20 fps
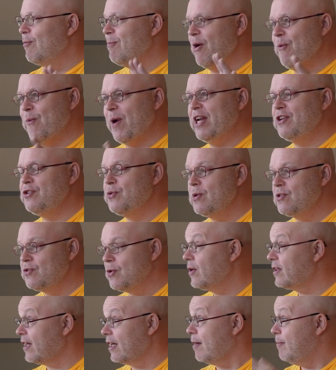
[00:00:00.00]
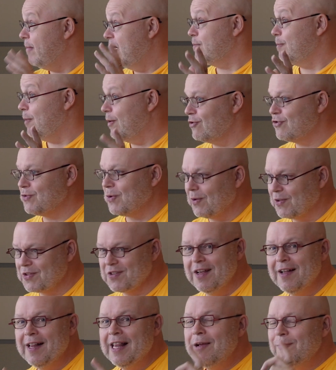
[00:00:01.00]
on yeah. my way to a talk that I miss most talks.
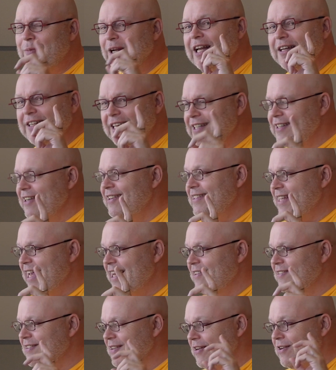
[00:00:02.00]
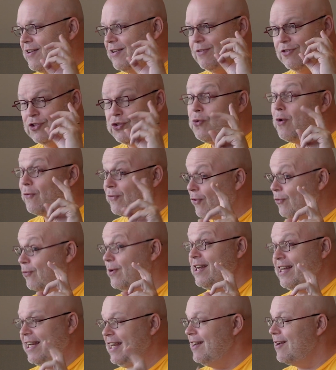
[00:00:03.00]
But I did attend uh, two of the
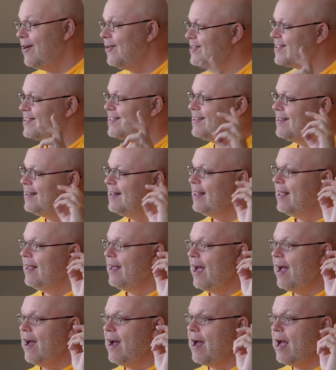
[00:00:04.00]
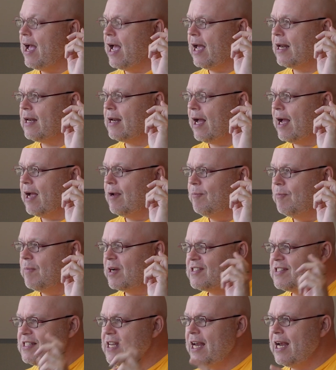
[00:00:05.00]
three keynotes. Oh yeah. Uh, and I
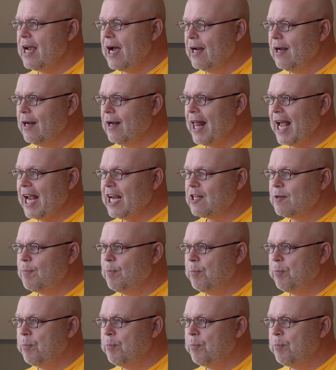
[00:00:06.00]
must say, I liked